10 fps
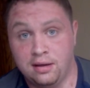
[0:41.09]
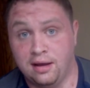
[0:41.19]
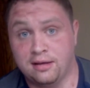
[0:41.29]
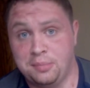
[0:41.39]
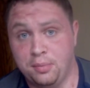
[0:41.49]

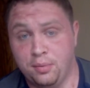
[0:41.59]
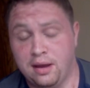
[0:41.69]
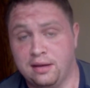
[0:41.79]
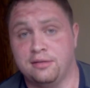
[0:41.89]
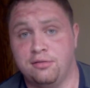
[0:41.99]
Not because people
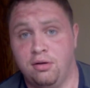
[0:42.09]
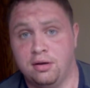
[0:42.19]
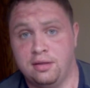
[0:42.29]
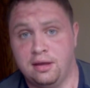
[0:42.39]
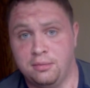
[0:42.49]
can't get
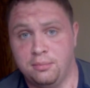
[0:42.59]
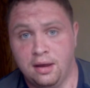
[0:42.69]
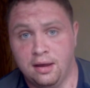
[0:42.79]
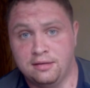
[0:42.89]
stronger than them,